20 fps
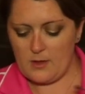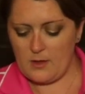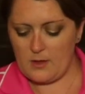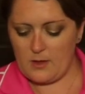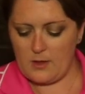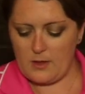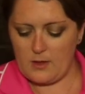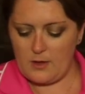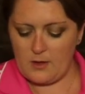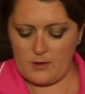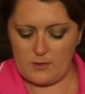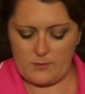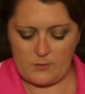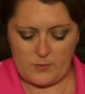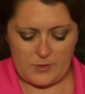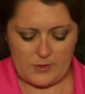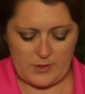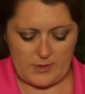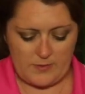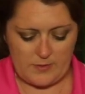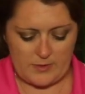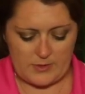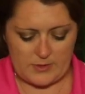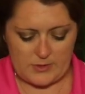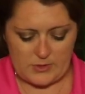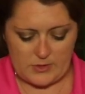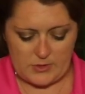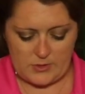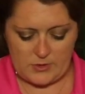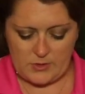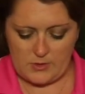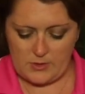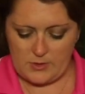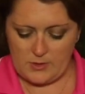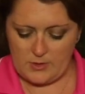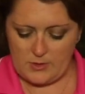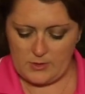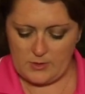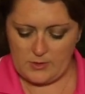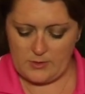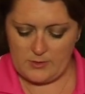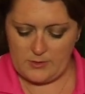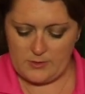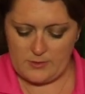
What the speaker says: And we'll give it a stir.